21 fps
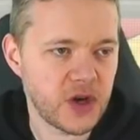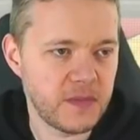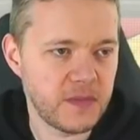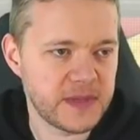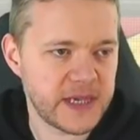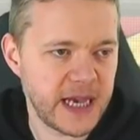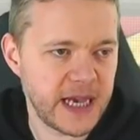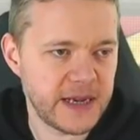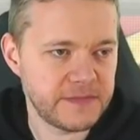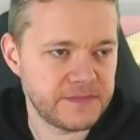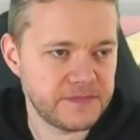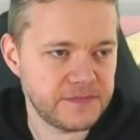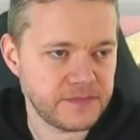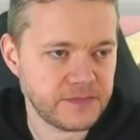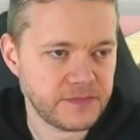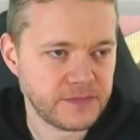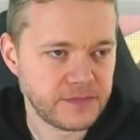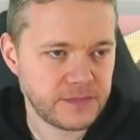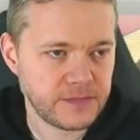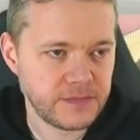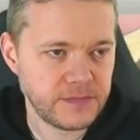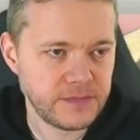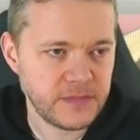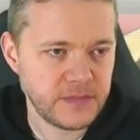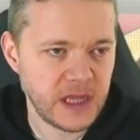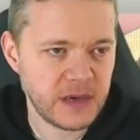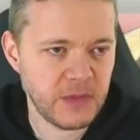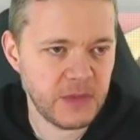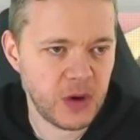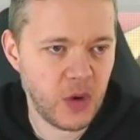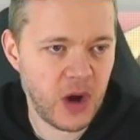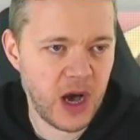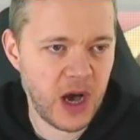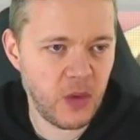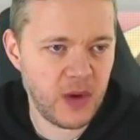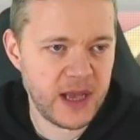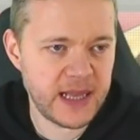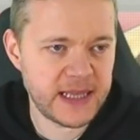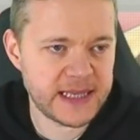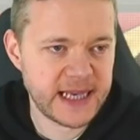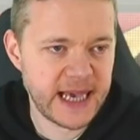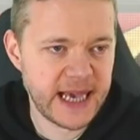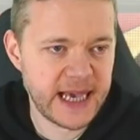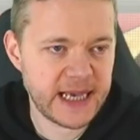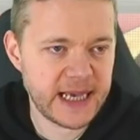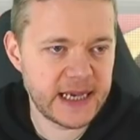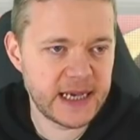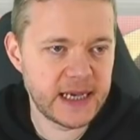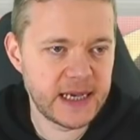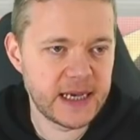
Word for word: comes in. Maguire wins it.